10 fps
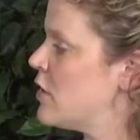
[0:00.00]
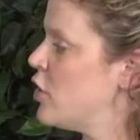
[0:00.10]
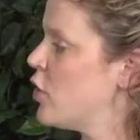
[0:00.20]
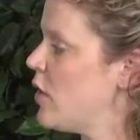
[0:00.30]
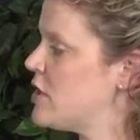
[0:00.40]

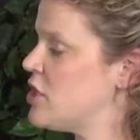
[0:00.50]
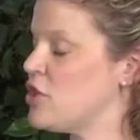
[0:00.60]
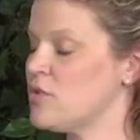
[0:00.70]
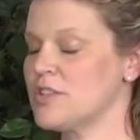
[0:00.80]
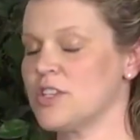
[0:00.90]
You're going to
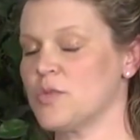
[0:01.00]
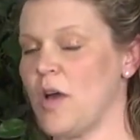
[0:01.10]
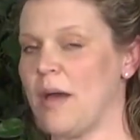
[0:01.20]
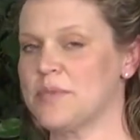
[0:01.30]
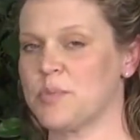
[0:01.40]
use the
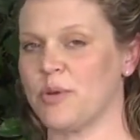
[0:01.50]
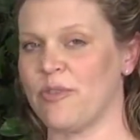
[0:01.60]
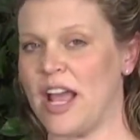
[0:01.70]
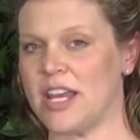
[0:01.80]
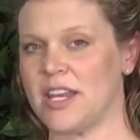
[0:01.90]
swabs
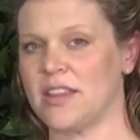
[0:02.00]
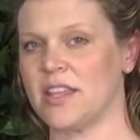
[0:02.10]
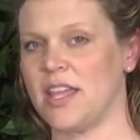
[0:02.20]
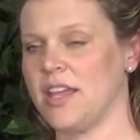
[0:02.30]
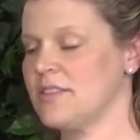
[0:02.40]
provided in the
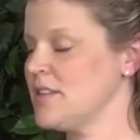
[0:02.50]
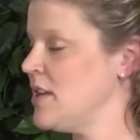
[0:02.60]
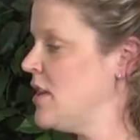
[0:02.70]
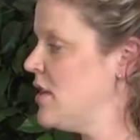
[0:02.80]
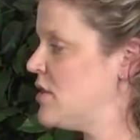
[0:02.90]
kit
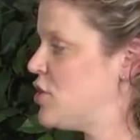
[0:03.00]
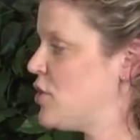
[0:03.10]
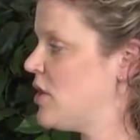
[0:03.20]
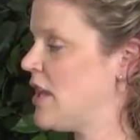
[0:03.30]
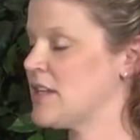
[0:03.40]
to
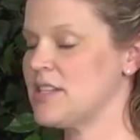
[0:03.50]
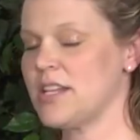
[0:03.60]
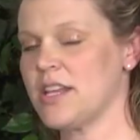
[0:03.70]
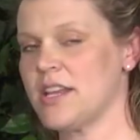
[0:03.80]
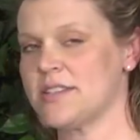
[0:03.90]
collect a
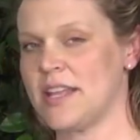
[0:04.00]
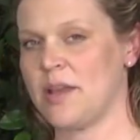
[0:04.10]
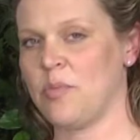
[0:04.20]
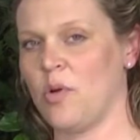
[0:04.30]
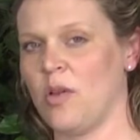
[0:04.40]
DNA
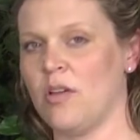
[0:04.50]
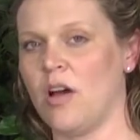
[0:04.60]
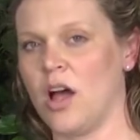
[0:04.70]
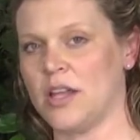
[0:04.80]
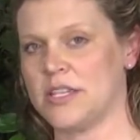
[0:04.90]
sample
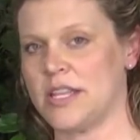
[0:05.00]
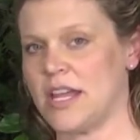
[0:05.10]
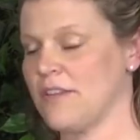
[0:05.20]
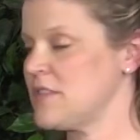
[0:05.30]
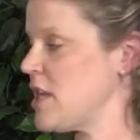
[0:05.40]
onto
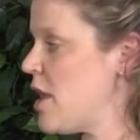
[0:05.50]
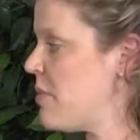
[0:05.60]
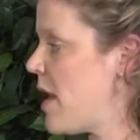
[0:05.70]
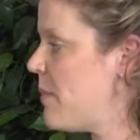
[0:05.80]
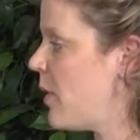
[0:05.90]
that FTA
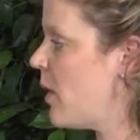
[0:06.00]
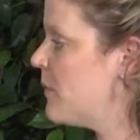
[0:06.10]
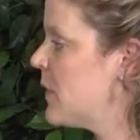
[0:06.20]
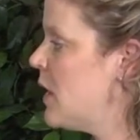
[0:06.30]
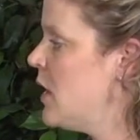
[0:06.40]
paper.
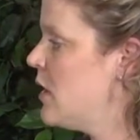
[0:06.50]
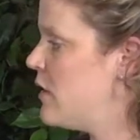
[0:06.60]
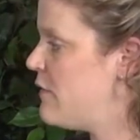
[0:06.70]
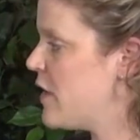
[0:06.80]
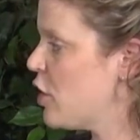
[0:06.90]

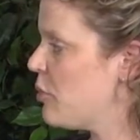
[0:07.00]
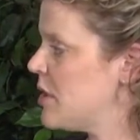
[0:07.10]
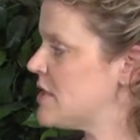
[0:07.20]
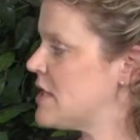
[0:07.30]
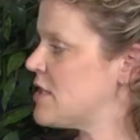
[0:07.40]
The
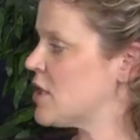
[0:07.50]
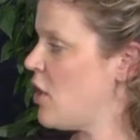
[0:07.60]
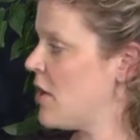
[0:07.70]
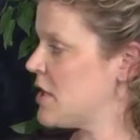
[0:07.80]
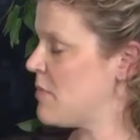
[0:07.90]
fingerprints need to
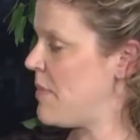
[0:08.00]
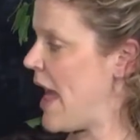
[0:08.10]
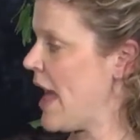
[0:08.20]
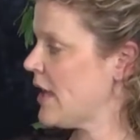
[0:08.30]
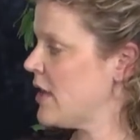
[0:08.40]
go onto the
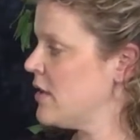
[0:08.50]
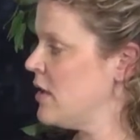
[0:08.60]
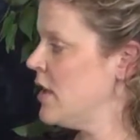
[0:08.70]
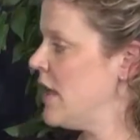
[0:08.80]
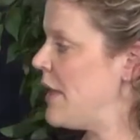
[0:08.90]
back,
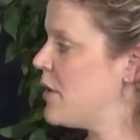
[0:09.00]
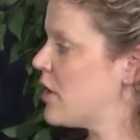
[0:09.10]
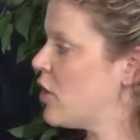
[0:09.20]
and the